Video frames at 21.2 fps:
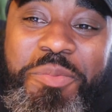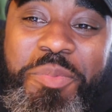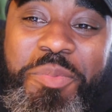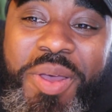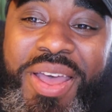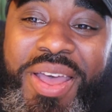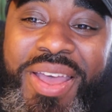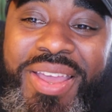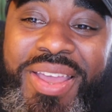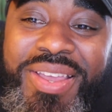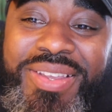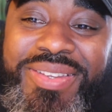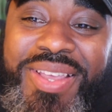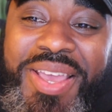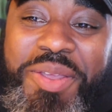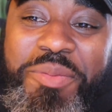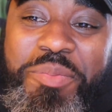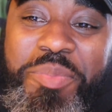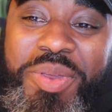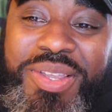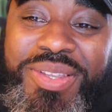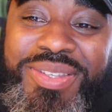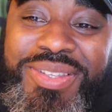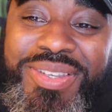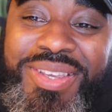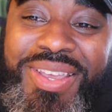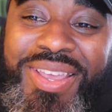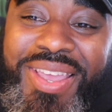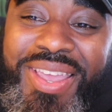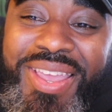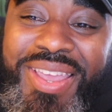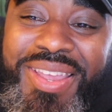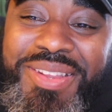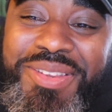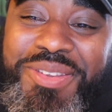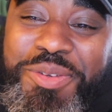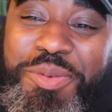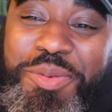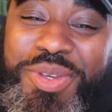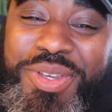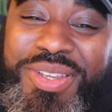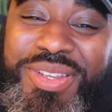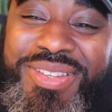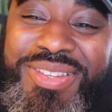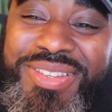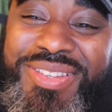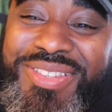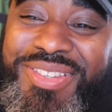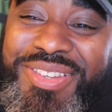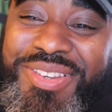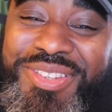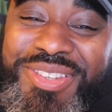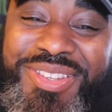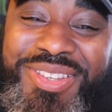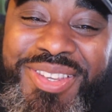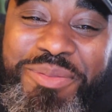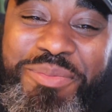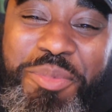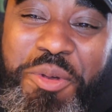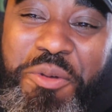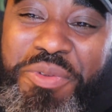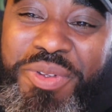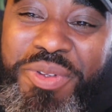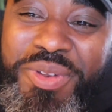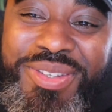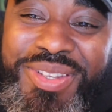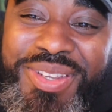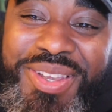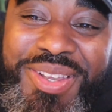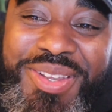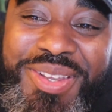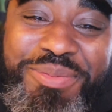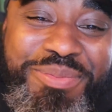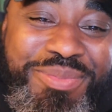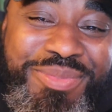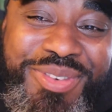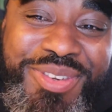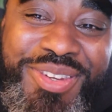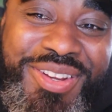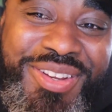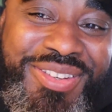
pie, like pizza and sweets. So you can get both in the same, you